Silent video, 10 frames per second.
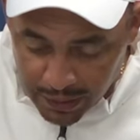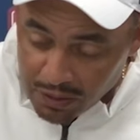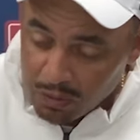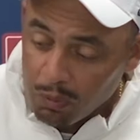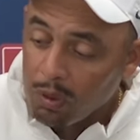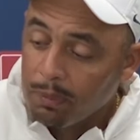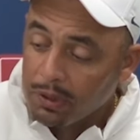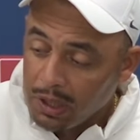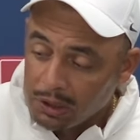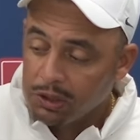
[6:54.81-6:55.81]
gain some more
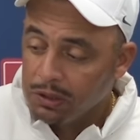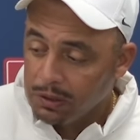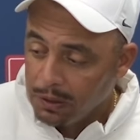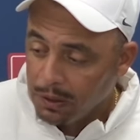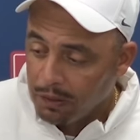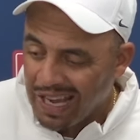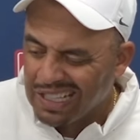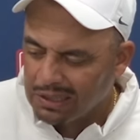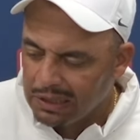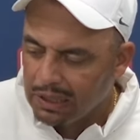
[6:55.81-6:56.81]
production of
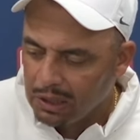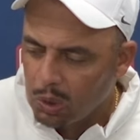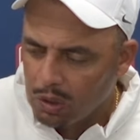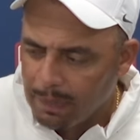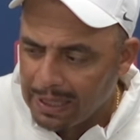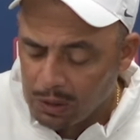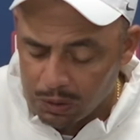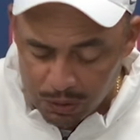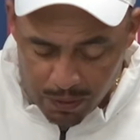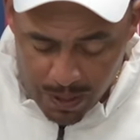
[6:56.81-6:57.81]
actually getting the quarterback
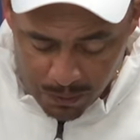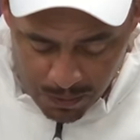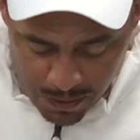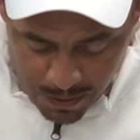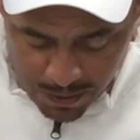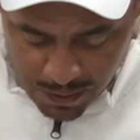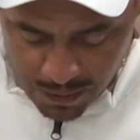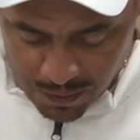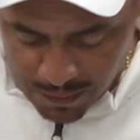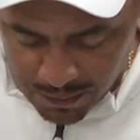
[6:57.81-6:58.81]
on the ground
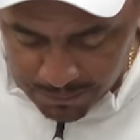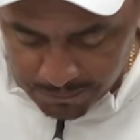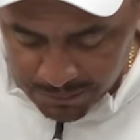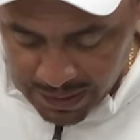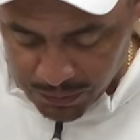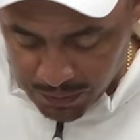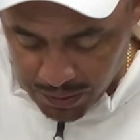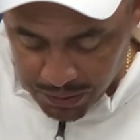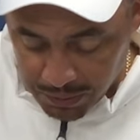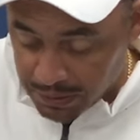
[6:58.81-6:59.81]
down the
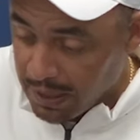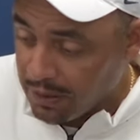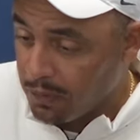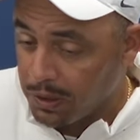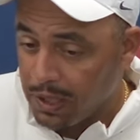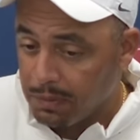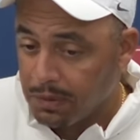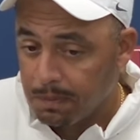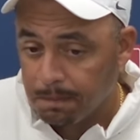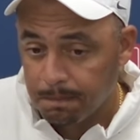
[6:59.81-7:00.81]
stretch here in these last four
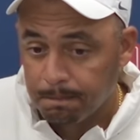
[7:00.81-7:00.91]
games.